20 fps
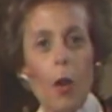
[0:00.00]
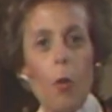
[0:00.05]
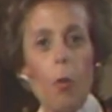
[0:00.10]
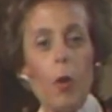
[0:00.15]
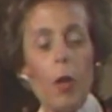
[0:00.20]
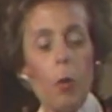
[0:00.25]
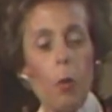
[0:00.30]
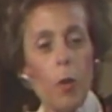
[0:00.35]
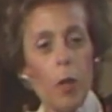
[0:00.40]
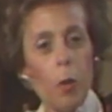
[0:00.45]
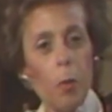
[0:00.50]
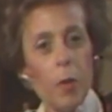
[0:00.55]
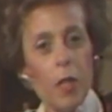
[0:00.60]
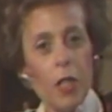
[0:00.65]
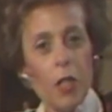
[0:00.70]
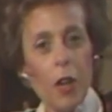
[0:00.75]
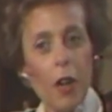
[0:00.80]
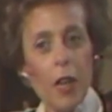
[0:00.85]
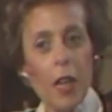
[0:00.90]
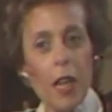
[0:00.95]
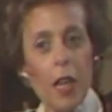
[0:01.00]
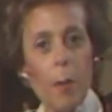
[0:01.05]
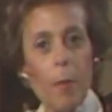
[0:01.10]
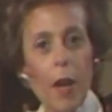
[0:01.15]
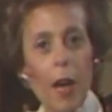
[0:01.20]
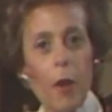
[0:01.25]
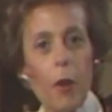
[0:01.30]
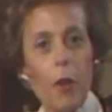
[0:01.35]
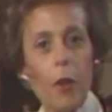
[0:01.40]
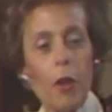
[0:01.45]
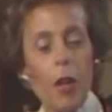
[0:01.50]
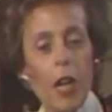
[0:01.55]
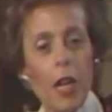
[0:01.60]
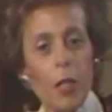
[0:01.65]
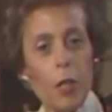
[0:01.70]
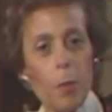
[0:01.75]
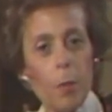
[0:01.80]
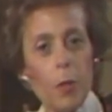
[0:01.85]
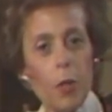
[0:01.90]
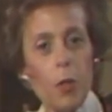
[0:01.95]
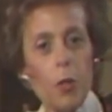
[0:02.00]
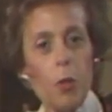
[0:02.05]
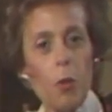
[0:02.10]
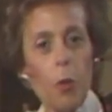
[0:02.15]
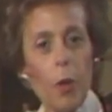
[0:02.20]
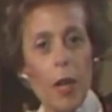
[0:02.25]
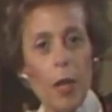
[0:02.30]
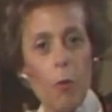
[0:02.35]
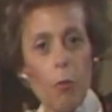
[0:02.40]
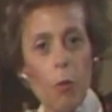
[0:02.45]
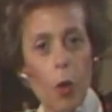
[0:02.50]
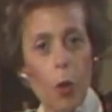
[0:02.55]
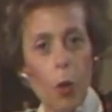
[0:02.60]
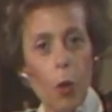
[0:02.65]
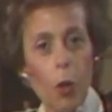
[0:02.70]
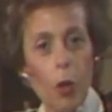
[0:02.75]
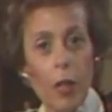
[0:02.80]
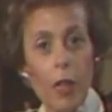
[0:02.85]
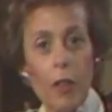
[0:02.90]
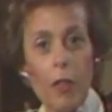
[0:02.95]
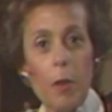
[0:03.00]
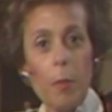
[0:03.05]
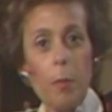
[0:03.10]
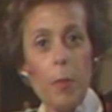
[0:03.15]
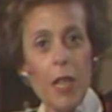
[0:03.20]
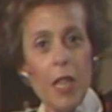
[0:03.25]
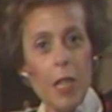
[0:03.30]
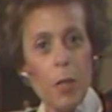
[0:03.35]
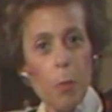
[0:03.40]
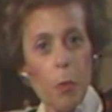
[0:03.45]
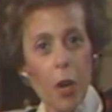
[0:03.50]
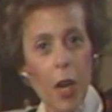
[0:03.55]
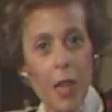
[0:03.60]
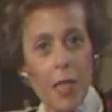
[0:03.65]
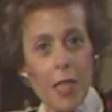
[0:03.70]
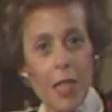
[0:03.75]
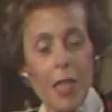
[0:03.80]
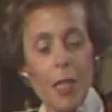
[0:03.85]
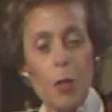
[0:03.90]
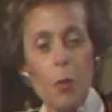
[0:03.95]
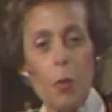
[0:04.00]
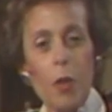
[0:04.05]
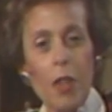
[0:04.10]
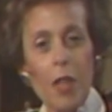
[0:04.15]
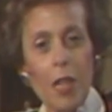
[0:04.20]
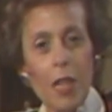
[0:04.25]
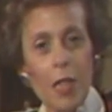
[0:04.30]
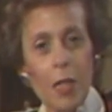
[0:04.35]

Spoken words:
We will be talking about her husband's great role in the peace process with